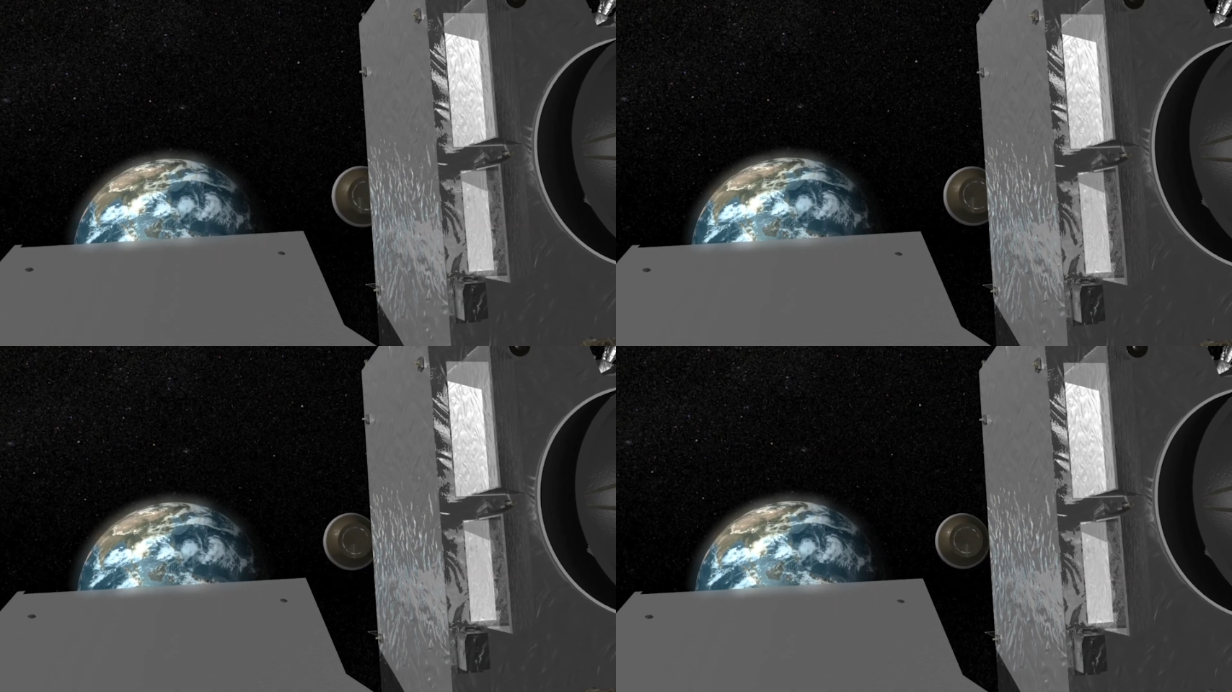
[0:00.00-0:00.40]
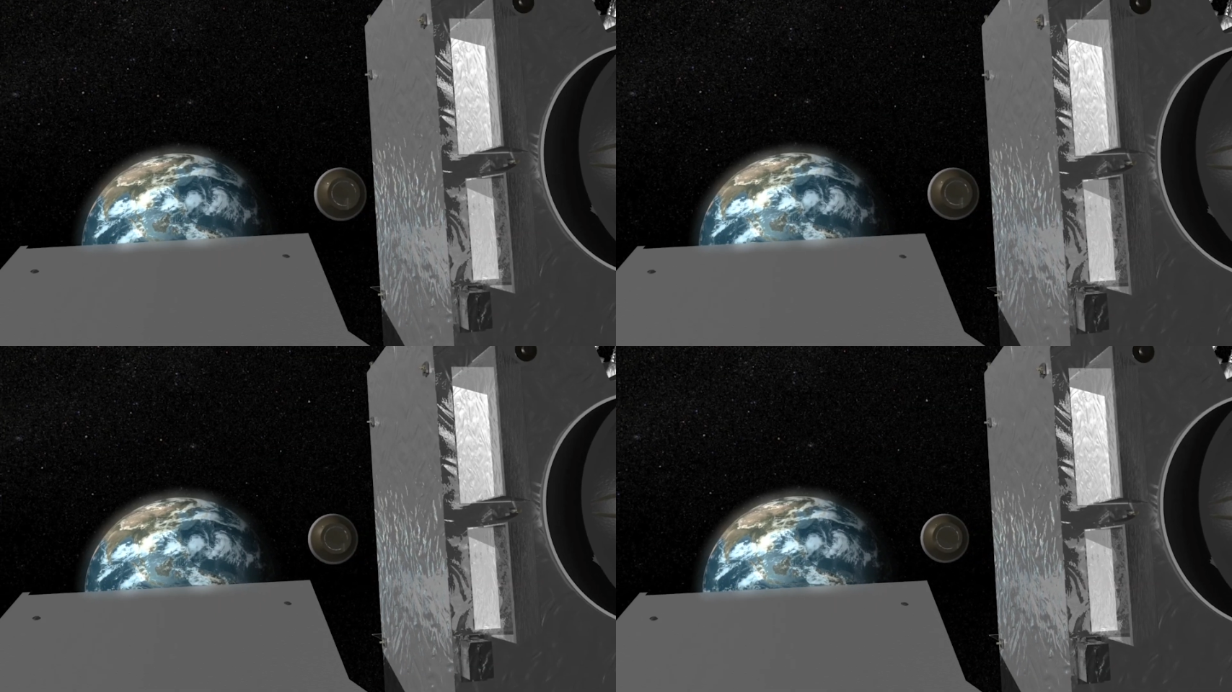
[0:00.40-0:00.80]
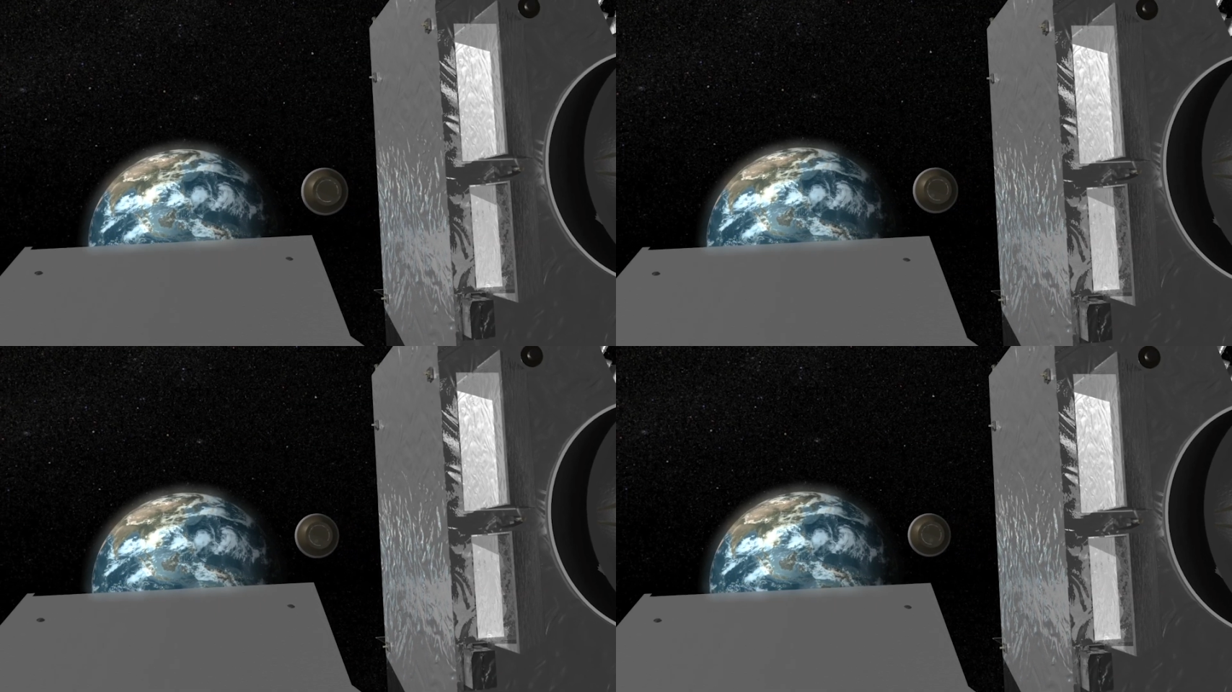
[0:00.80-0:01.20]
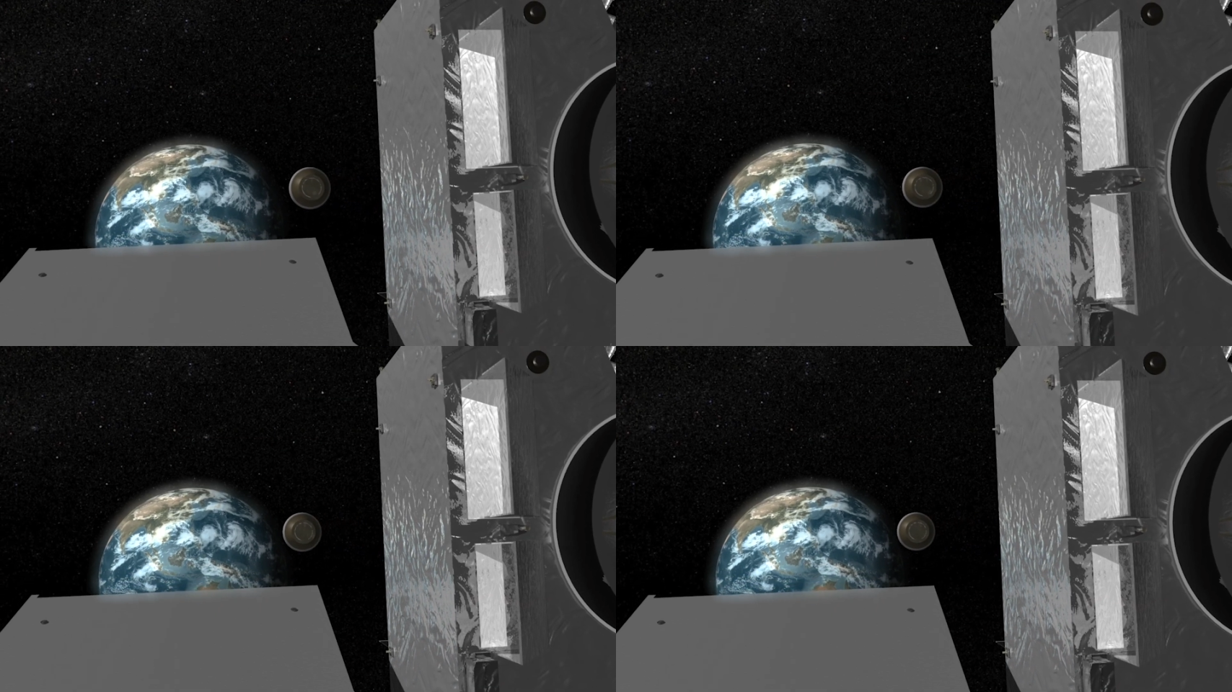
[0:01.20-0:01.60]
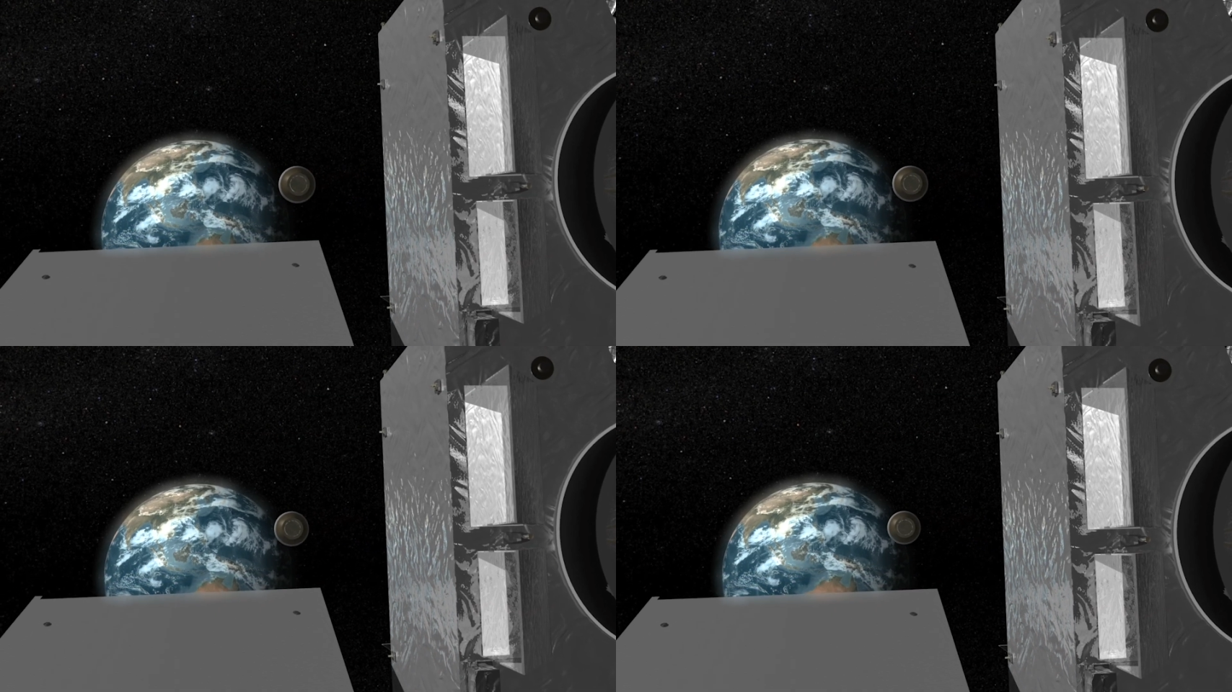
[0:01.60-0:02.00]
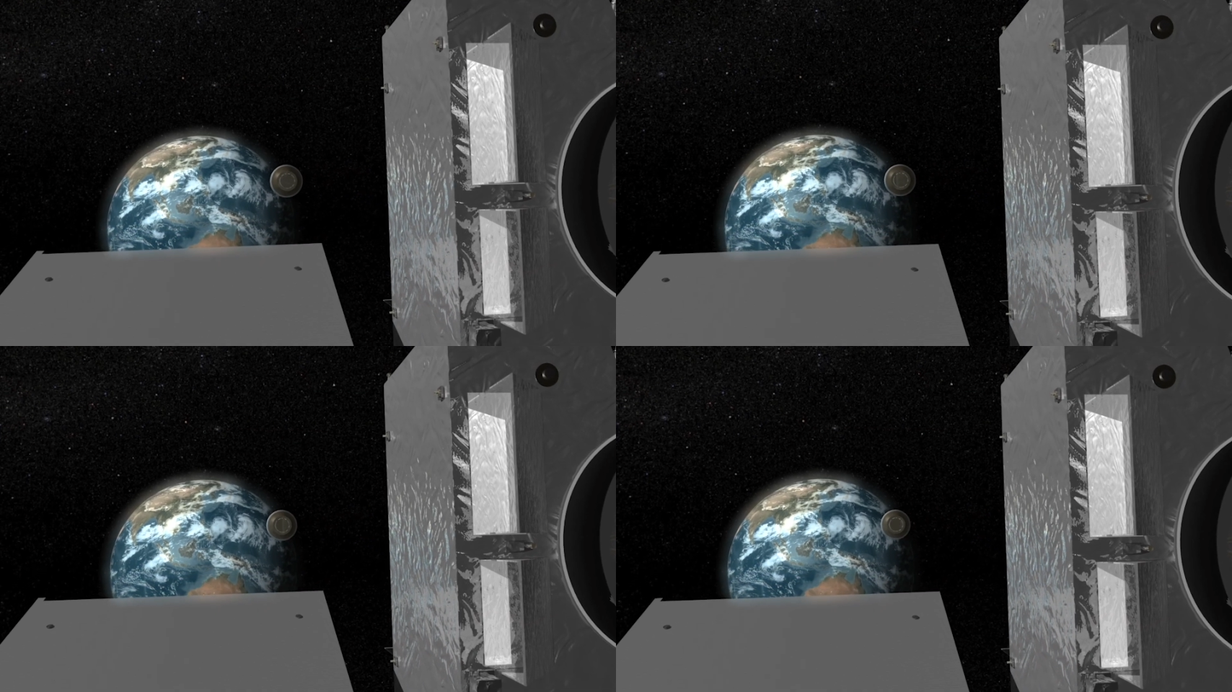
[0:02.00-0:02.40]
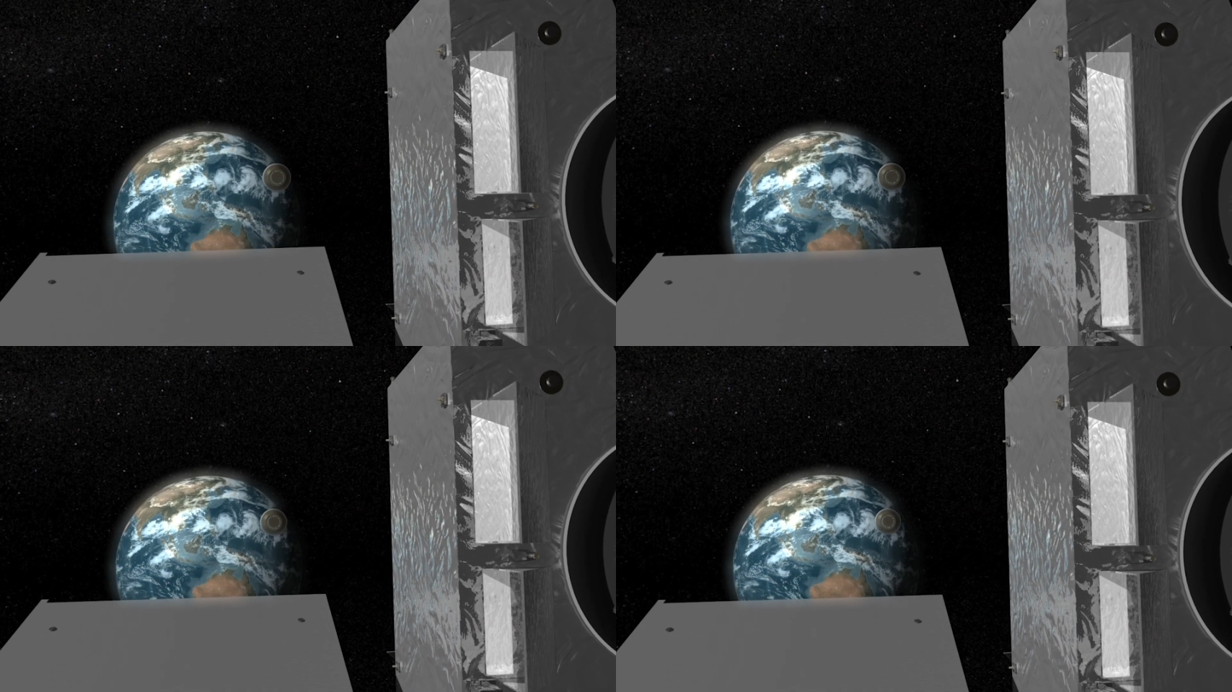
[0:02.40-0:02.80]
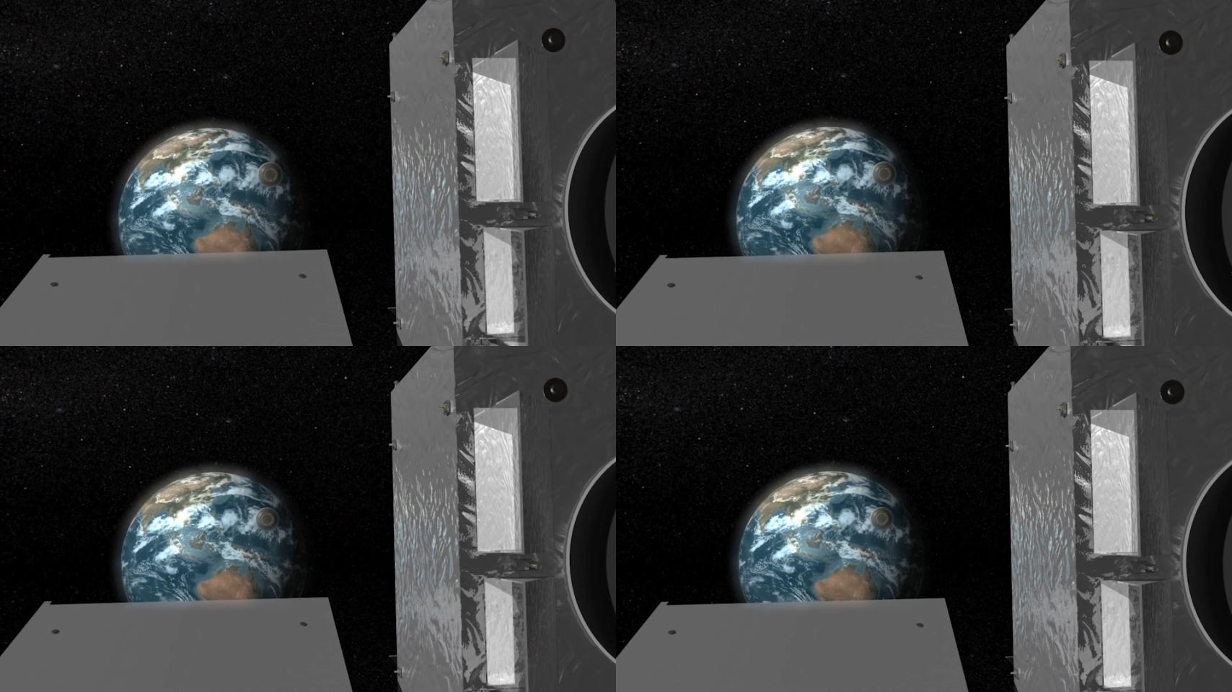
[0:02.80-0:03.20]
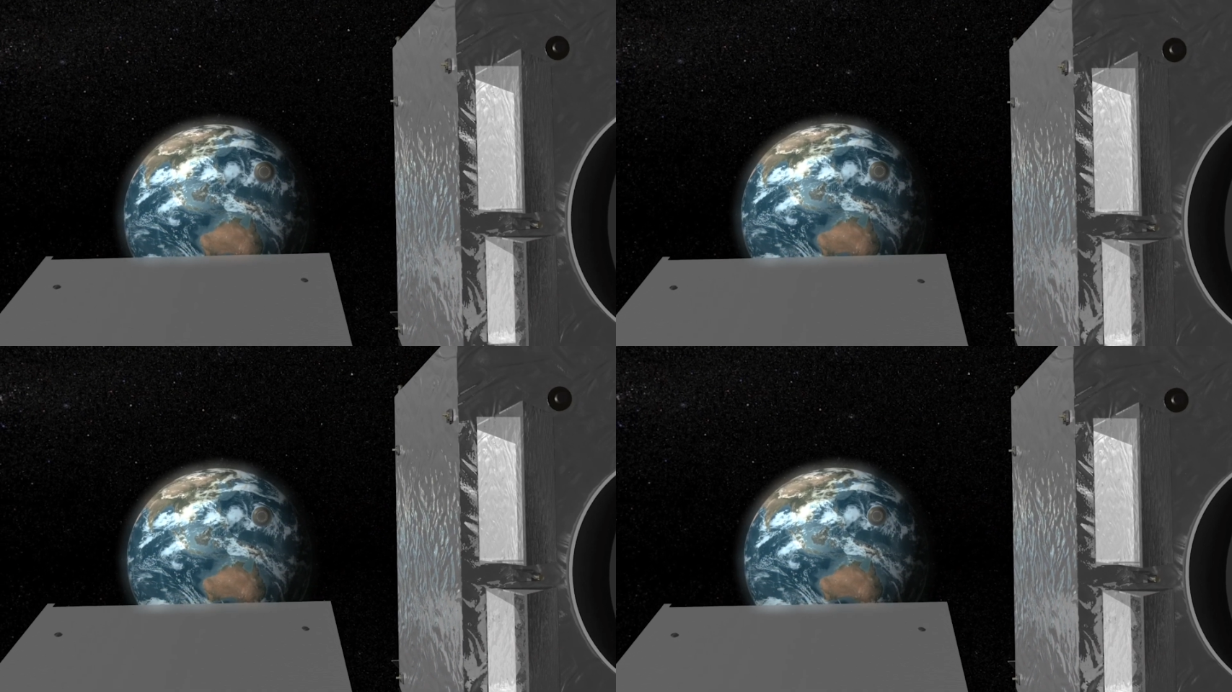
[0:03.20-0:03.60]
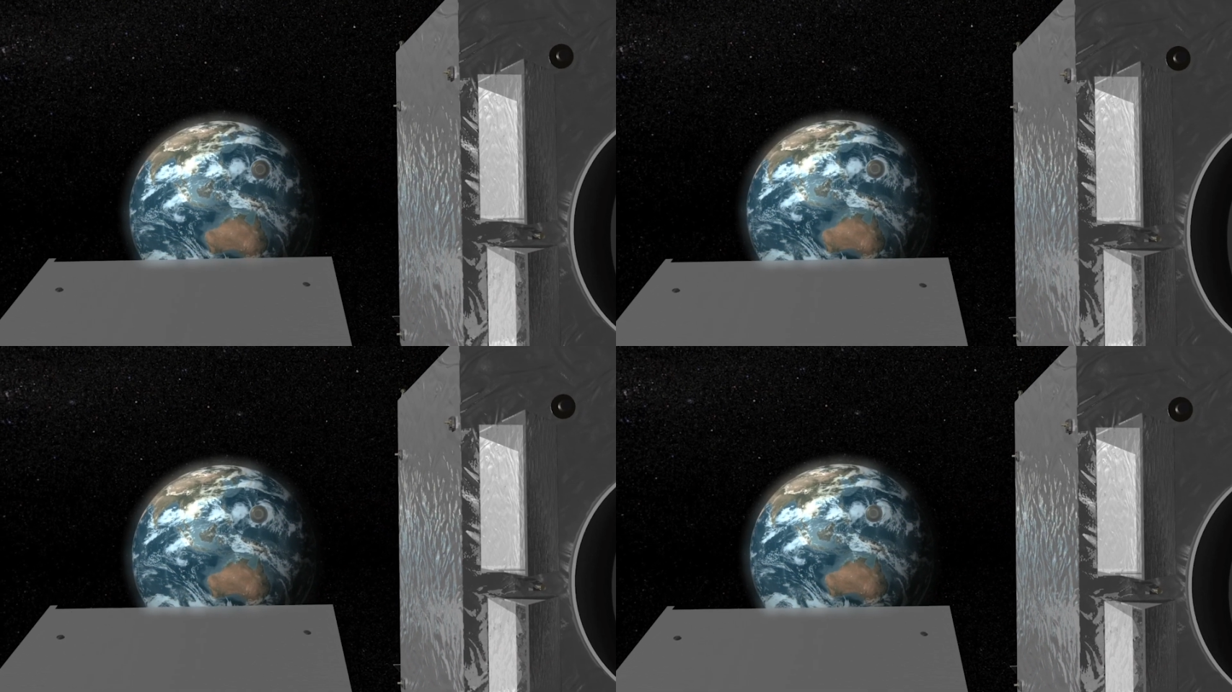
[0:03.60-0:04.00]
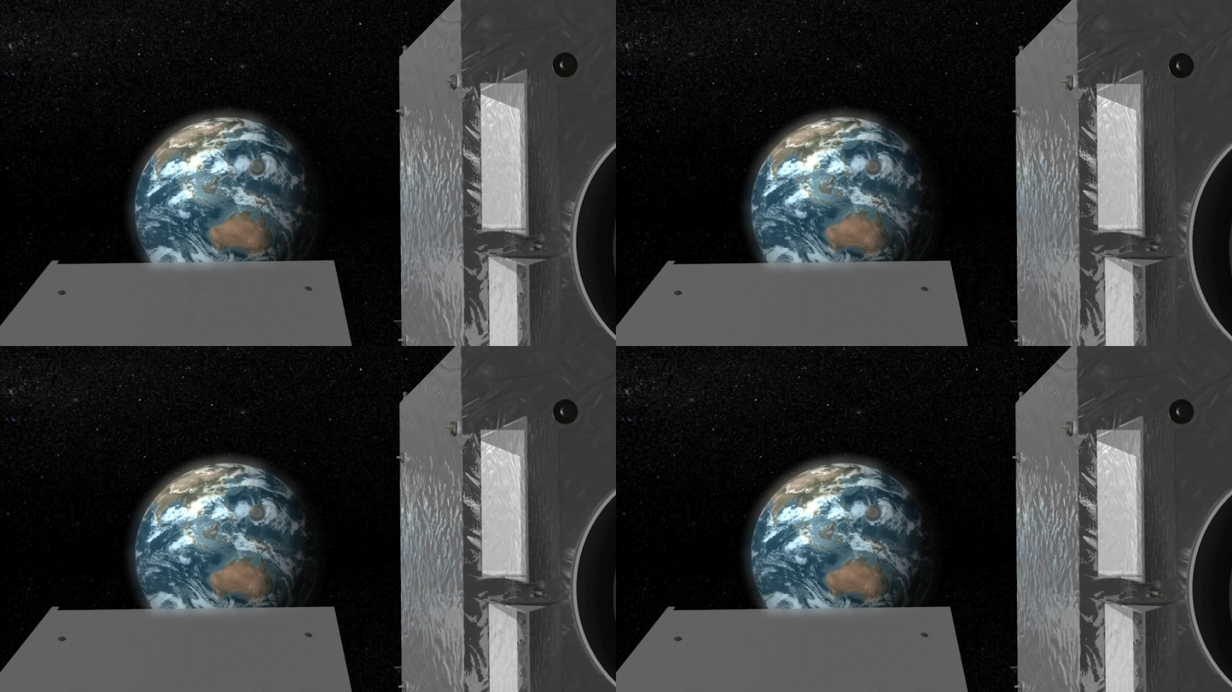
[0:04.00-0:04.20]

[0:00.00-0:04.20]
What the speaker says: No face is visible, so there are no lips to read.